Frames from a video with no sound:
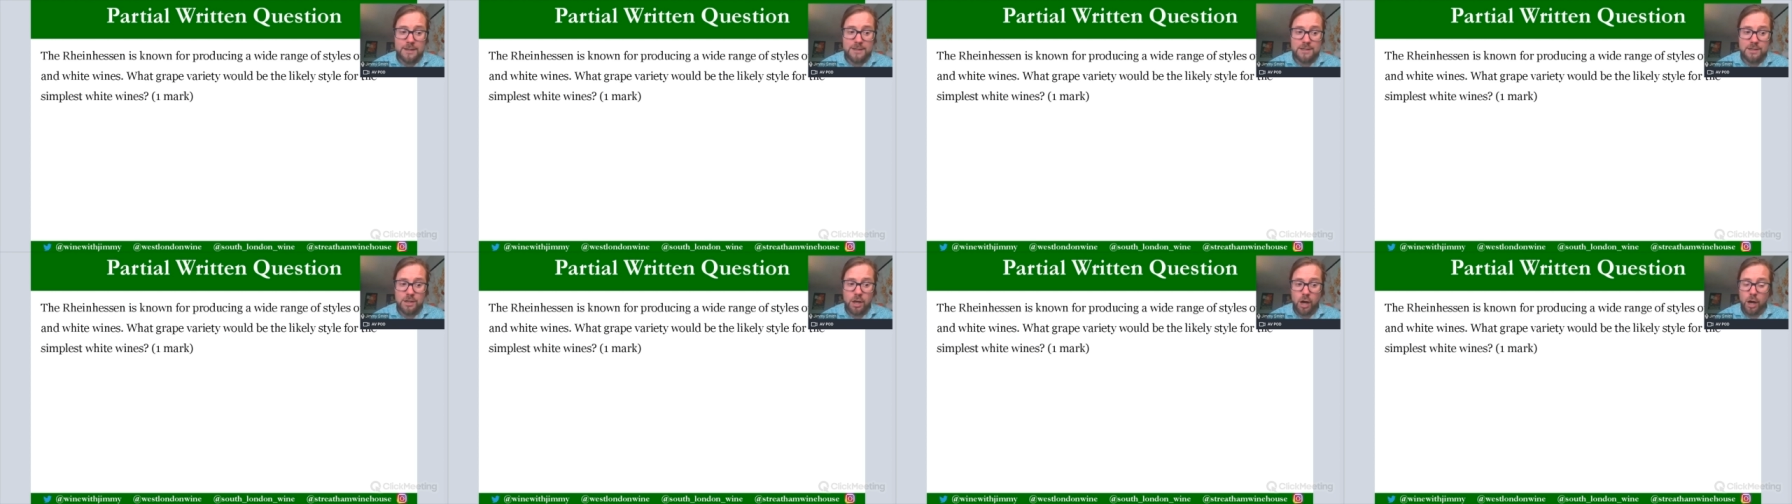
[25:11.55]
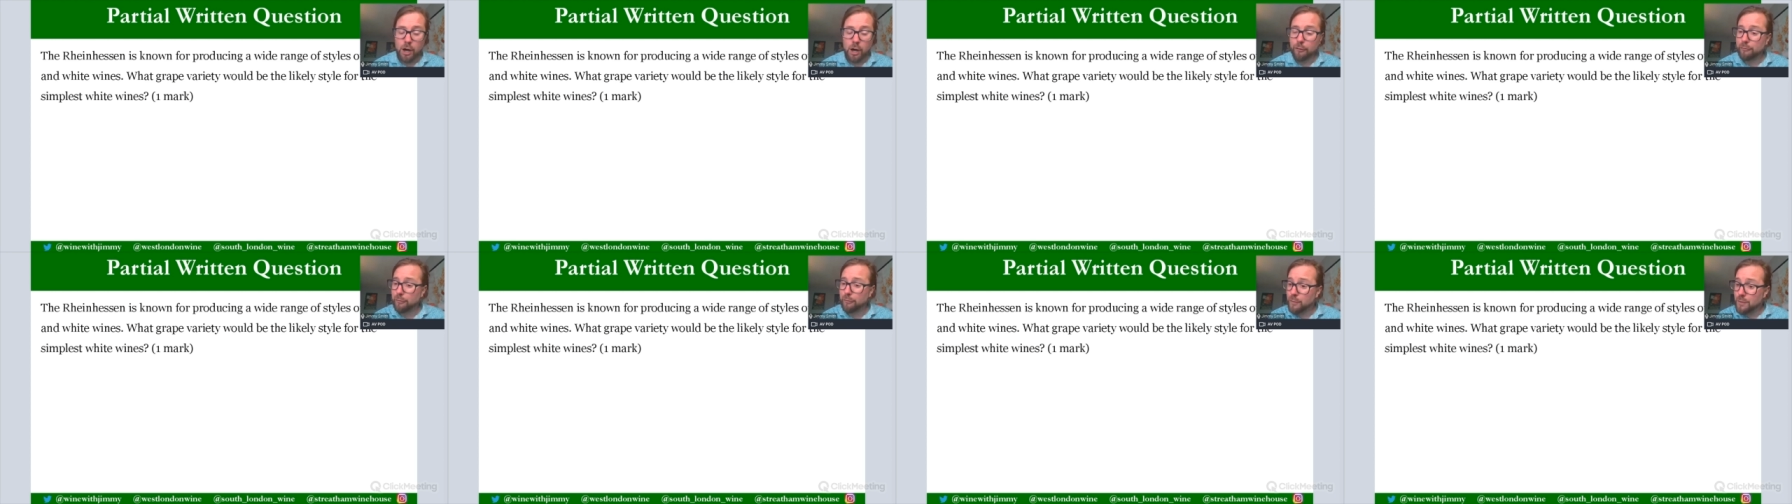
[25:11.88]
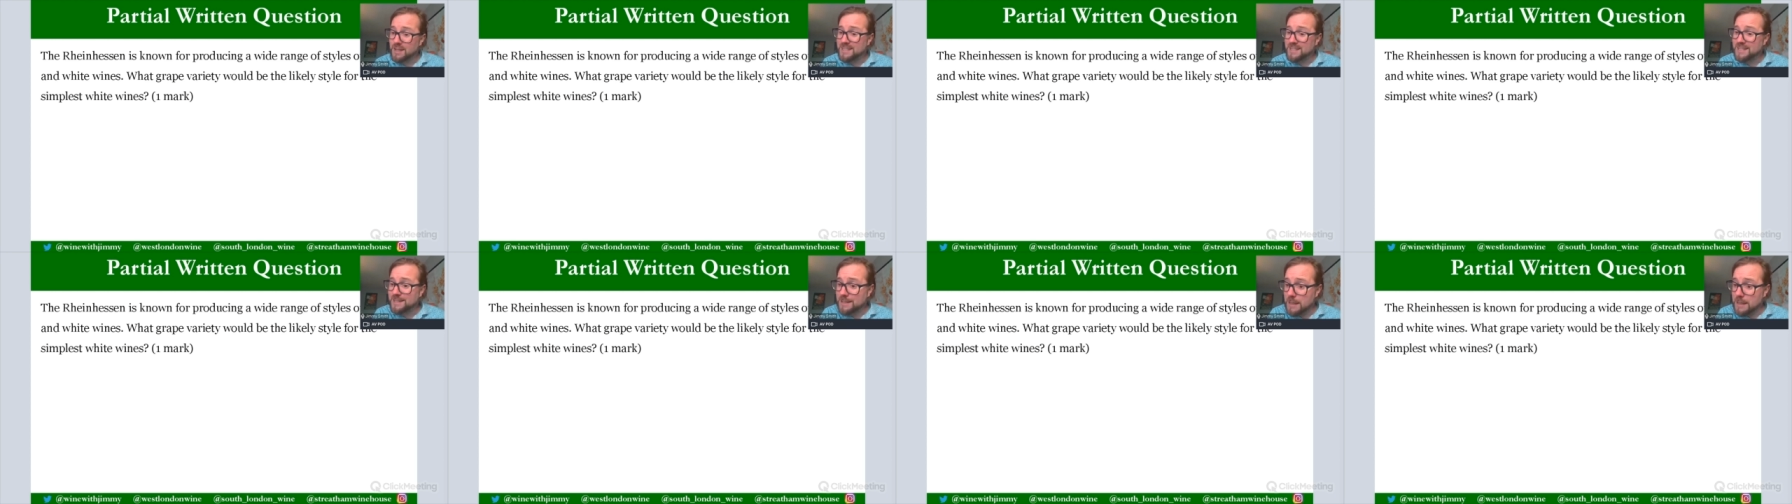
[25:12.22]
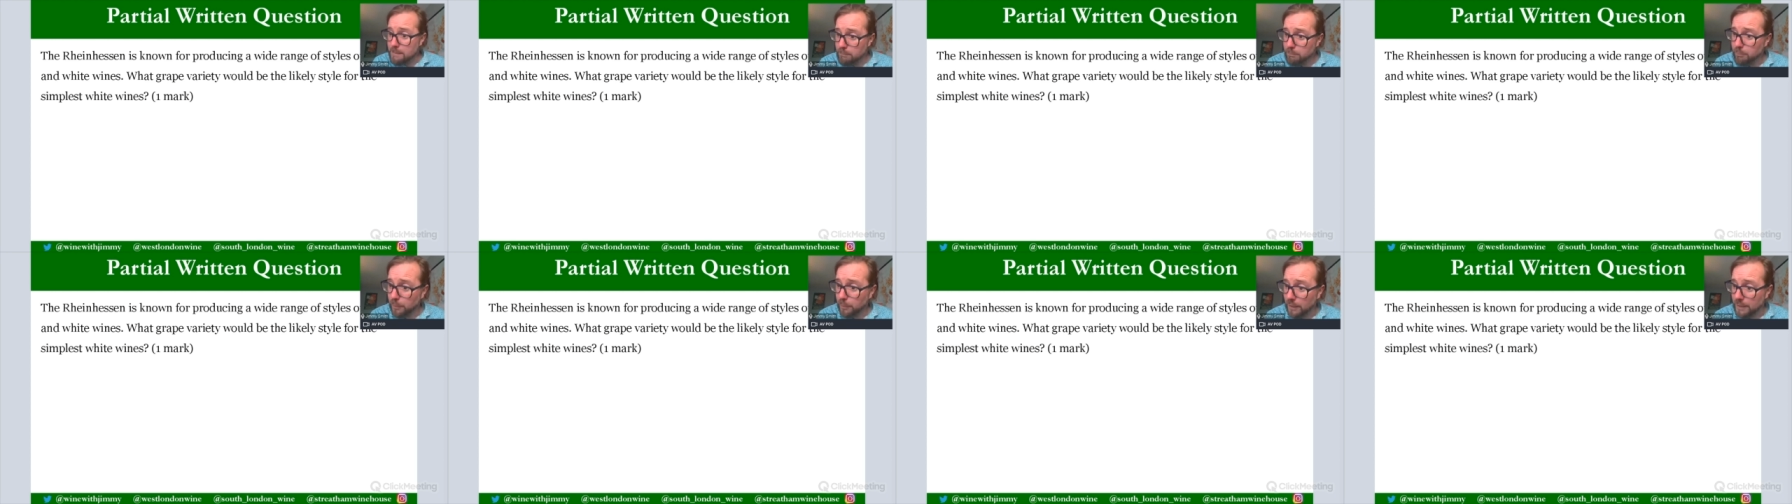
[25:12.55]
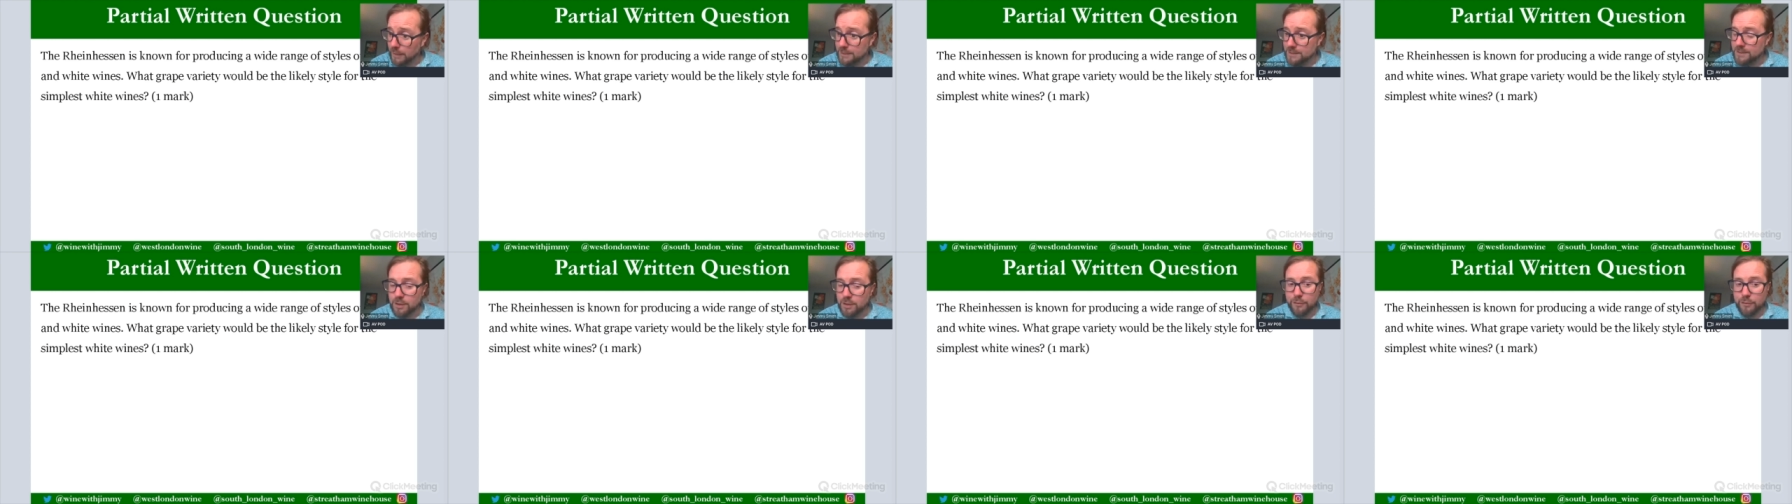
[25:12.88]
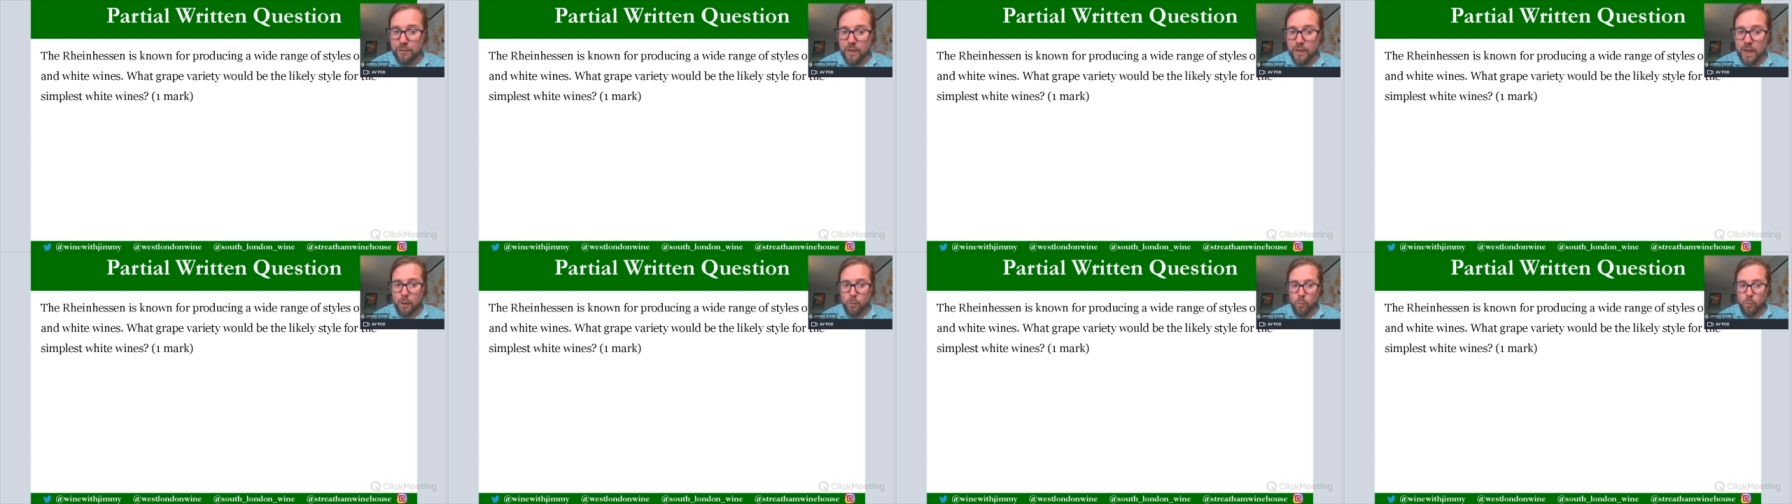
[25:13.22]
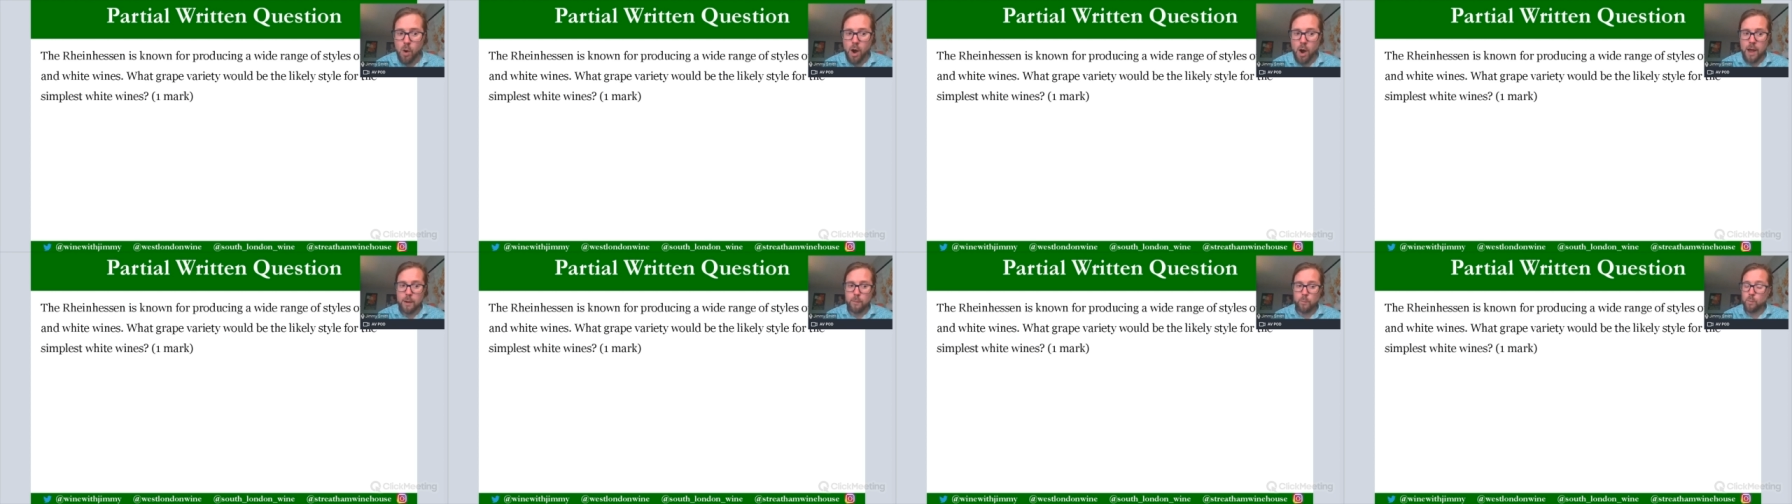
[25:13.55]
style for the simplest of their white